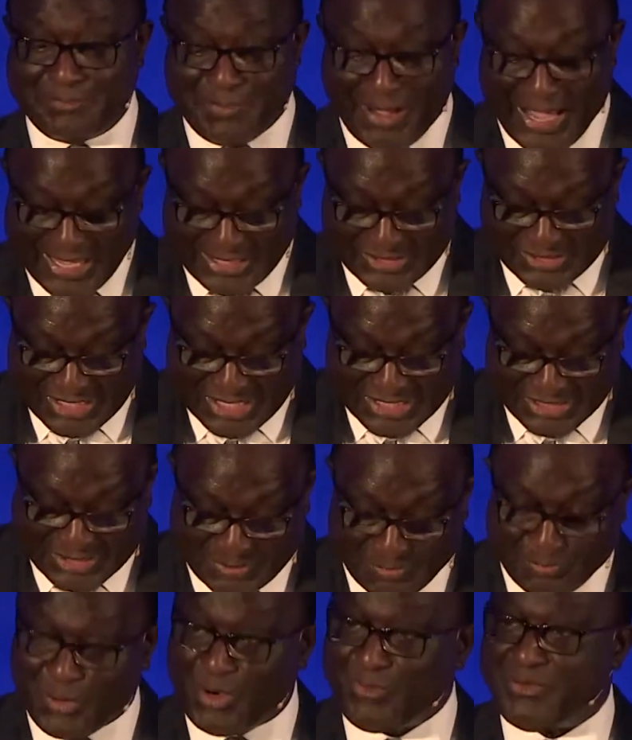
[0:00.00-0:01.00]
by extension
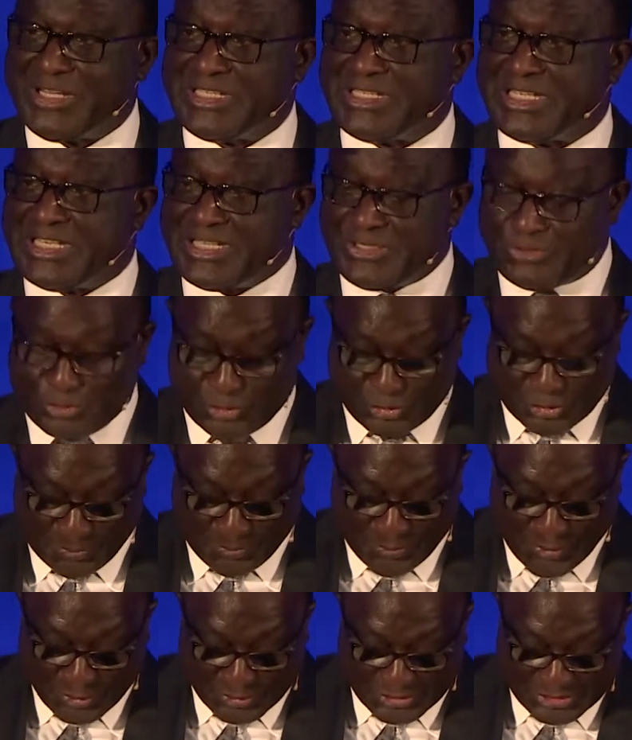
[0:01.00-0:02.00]
poverty is to
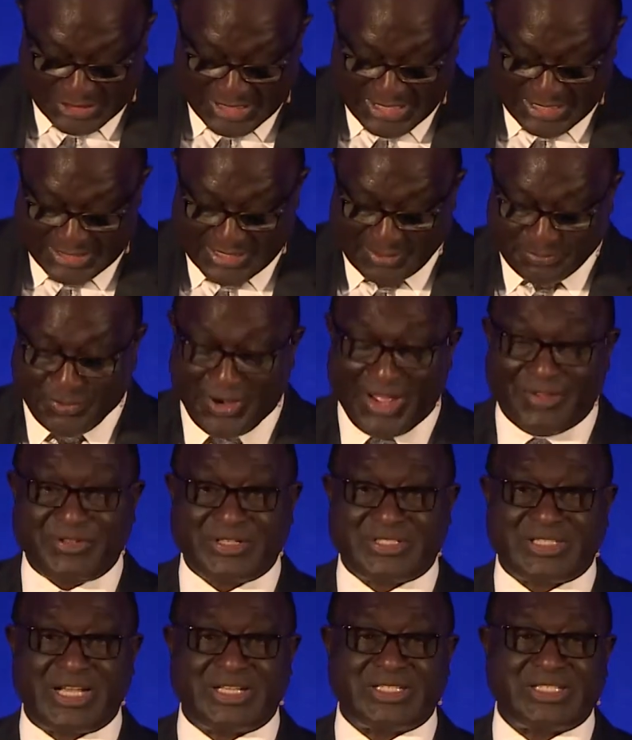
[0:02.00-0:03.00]
support the private
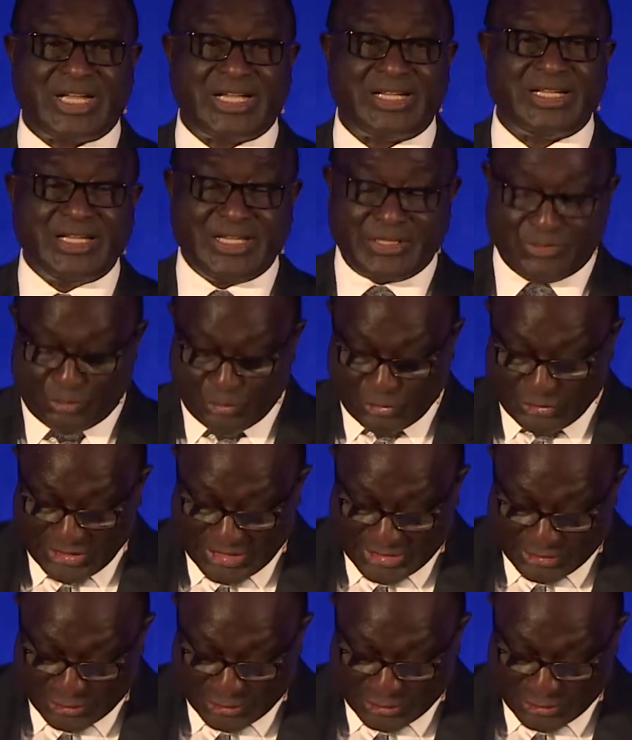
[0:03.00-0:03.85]
sector to create